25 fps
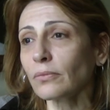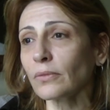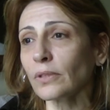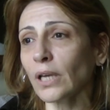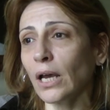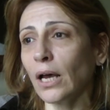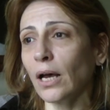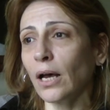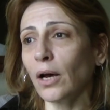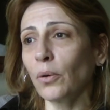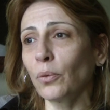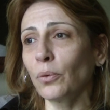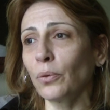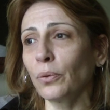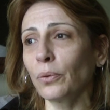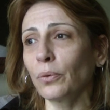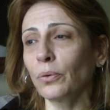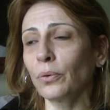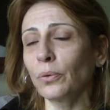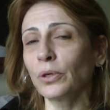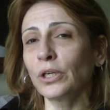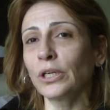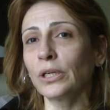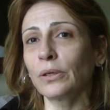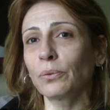That
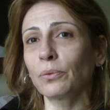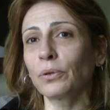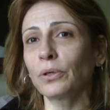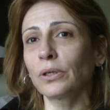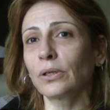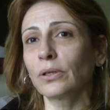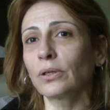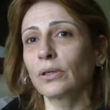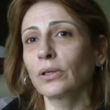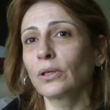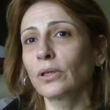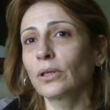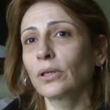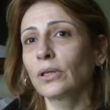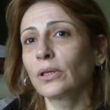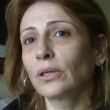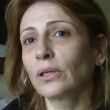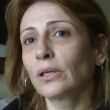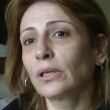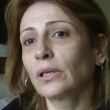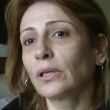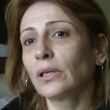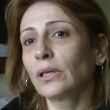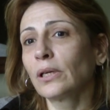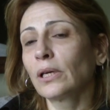they become worse?